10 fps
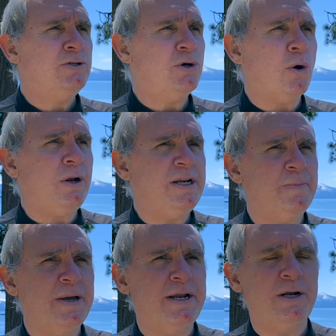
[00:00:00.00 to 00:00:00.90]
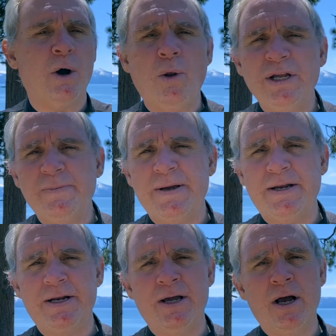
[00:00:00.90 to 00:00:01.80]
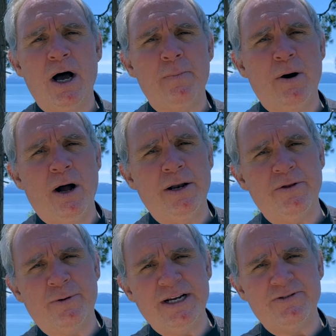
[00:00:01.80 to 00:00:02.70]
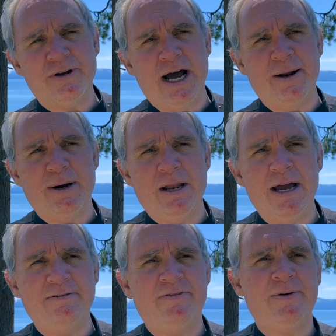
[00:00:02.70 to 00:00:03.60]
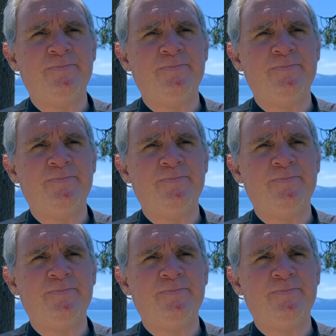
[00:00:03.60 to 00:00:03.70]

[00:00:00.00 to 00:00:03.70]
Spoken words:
totally dependent, wholly dependent upon the grace of God in my life.